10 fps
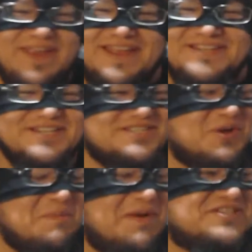you're hinging
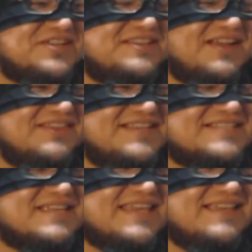so much on
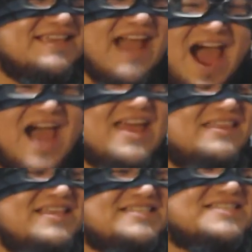this guy,
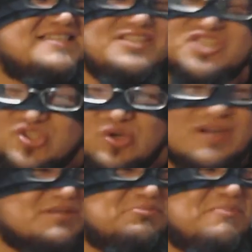at least
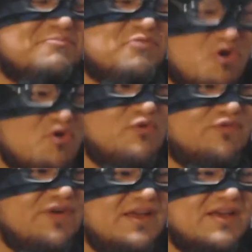instruct him to
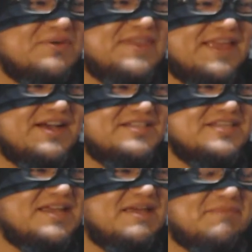move when they cut
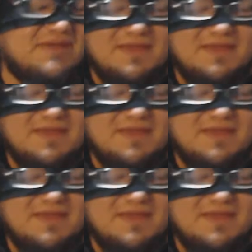to him.